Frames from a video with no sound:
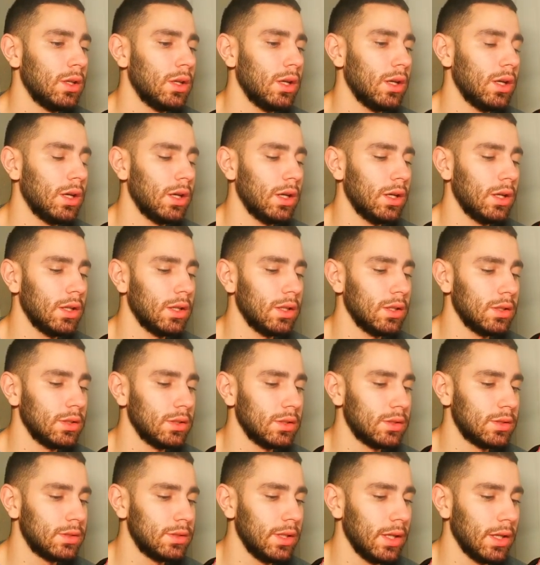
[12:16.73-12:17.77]

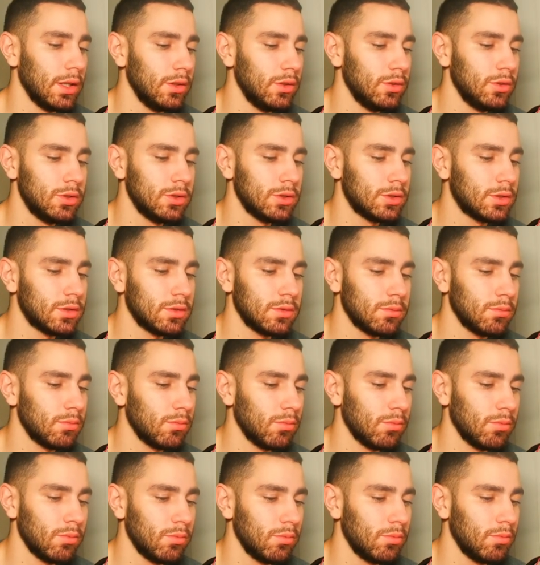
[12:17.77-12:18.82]
And yeah, you just
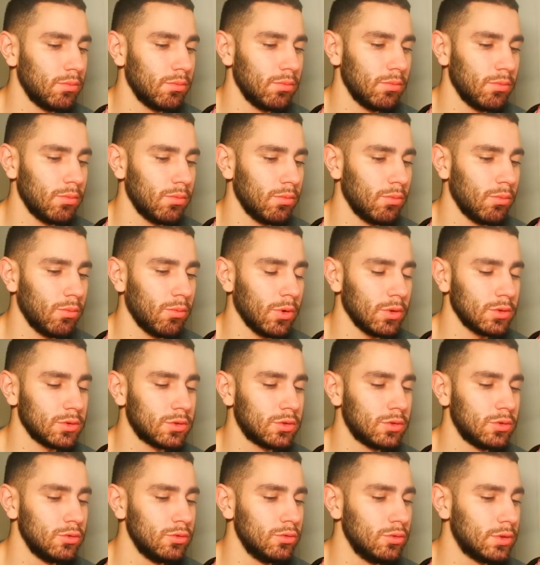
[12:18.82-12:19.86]
want
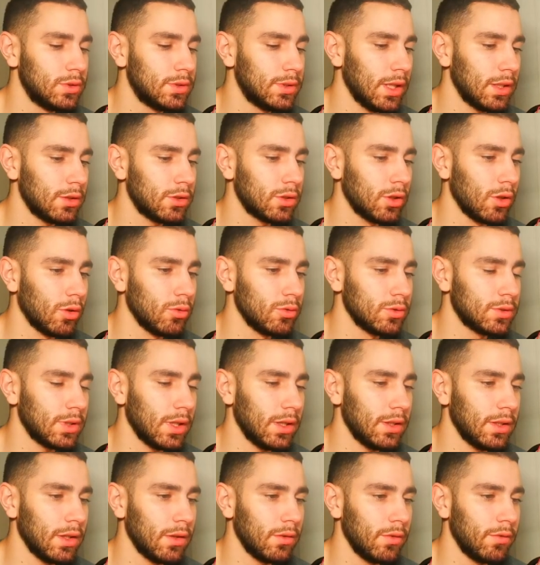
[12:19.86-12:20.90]
to set those,
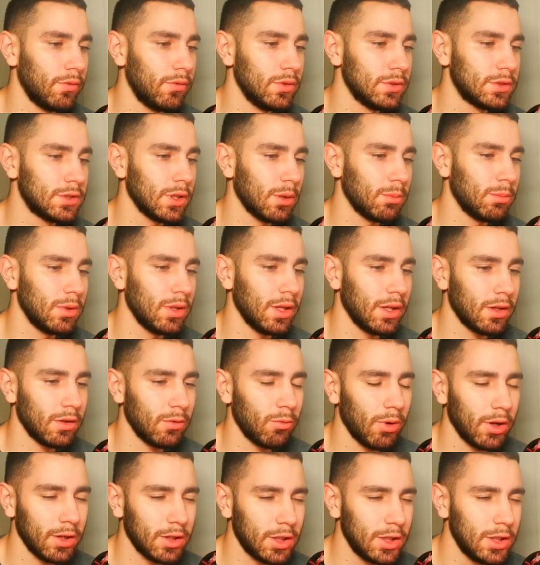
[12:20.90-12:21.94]
and then if you summon like
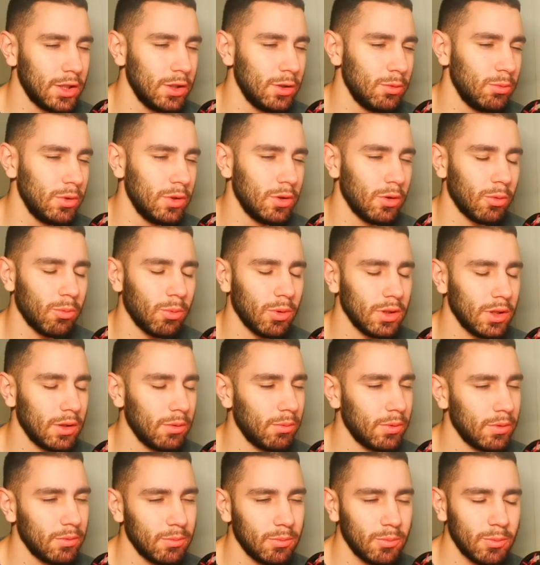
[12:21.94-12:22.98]
Raikiri or
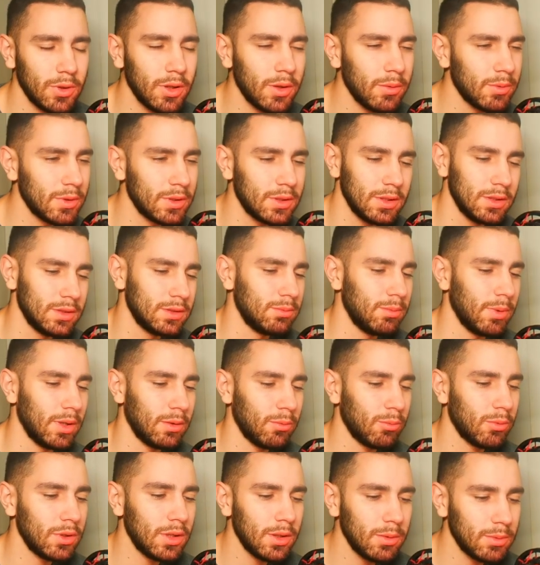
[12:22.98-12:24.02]
whatever it is,
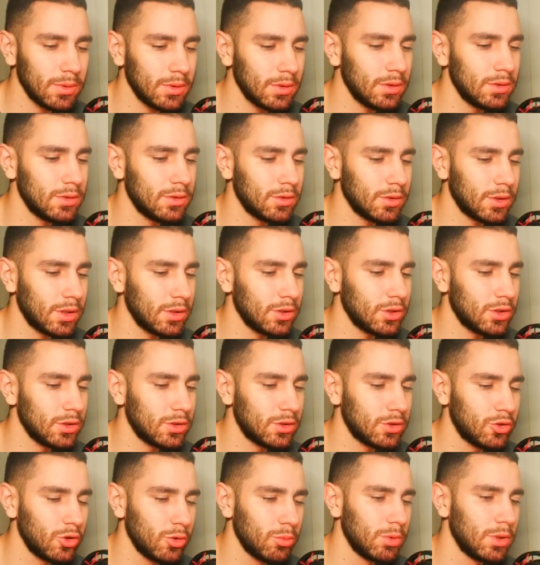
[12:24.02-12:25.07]
man, whatever it is, you can
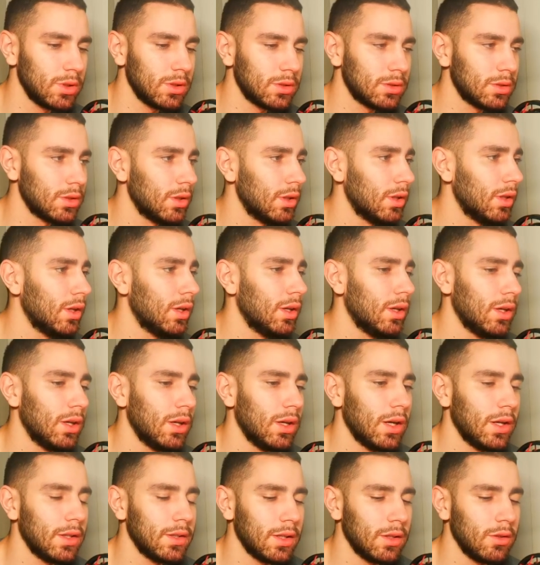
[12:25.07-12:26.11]
just tribute it
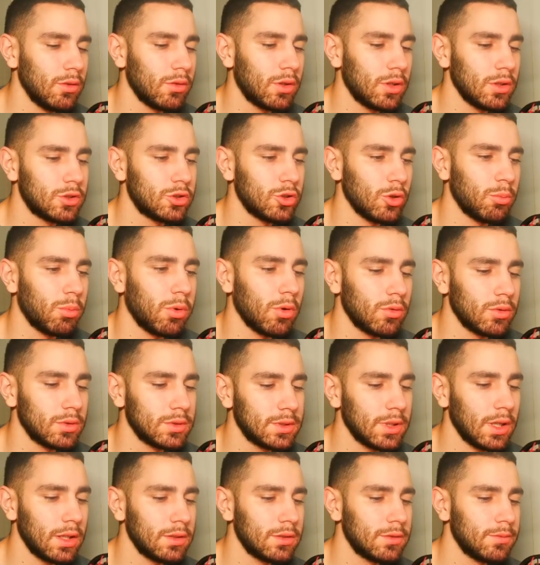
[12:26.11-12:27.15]
and then look at your
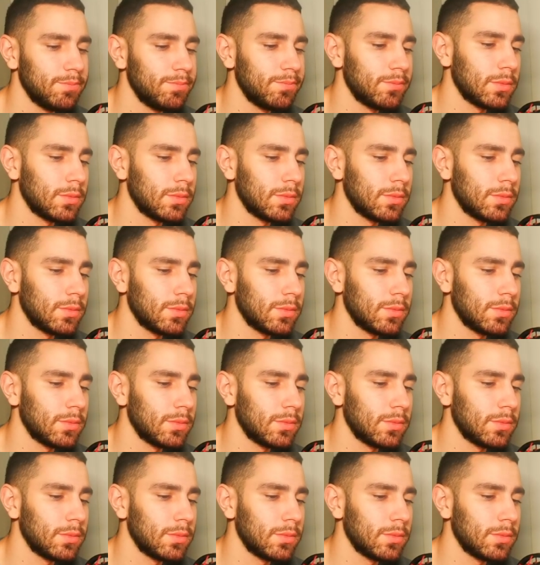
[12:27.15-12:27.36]
opponent's hand.